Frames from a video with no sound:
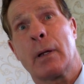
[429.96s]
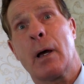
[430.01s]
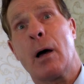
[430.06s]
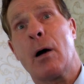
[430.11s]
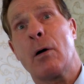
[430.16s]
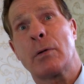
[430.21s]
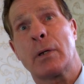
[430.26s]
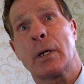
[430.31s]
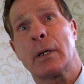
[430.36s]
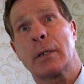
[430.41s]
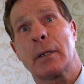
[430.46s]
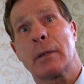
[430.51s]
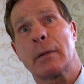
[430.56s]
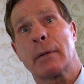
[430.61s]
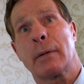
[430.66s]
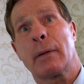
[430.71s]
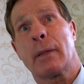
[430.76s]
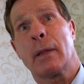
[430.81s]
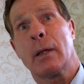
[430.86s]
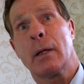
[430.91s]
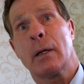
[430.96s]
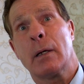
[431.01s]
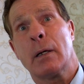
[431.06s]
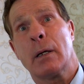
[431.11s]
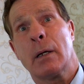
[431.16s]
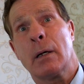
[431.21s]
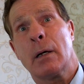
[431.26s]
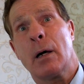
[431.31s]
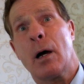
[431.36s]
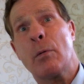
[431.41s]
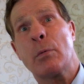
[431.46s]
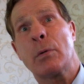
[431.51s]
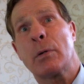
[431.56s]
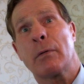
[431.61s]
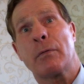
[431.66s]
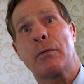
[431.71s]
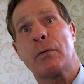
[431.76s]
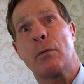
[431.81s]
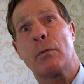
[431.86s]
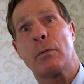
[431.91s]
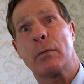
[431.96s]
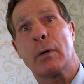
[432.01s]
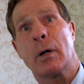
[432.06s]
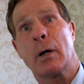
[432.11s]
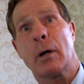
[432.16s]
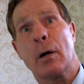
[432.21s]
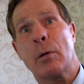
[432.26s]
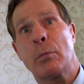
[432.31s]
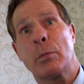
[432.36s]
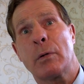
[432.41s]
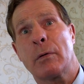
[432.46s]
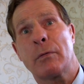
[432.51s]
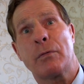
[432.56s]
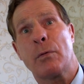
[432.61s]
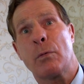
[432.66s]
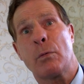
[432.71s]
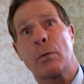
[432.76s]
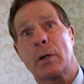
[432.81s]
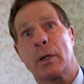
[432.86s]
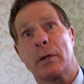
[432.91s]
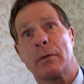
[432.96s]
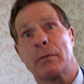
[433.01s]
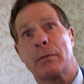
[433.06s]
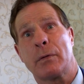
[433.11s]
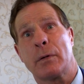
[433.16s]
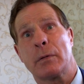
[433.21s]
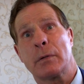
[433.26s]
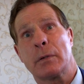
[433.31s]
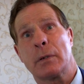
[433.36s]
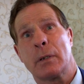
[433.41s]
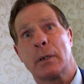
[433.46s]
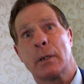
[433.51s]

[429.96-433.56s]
Oh, yeah. I wouldn't have fought Cliff Field.